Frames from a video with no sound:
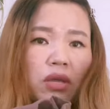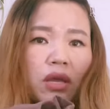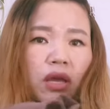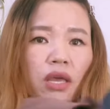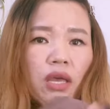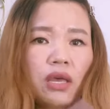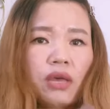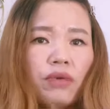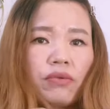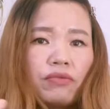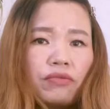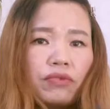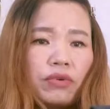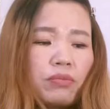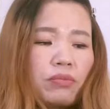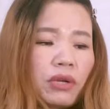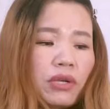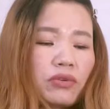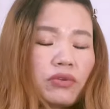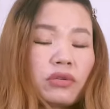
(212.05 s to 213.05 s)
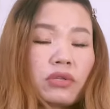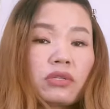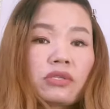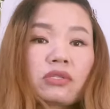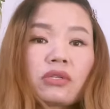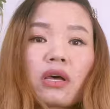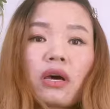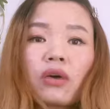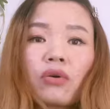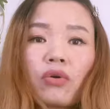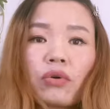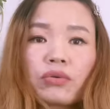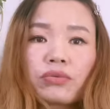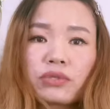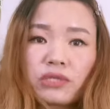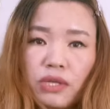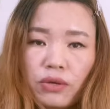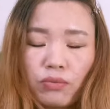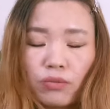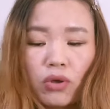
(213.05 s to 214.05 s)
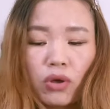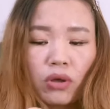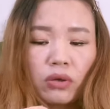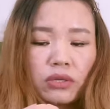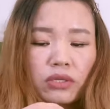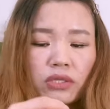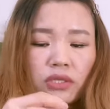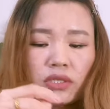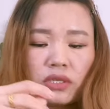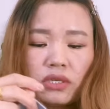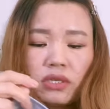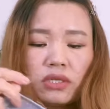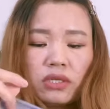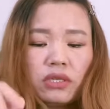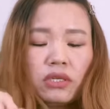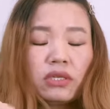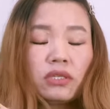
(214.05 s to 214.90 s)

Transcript: Every materials are of same quality.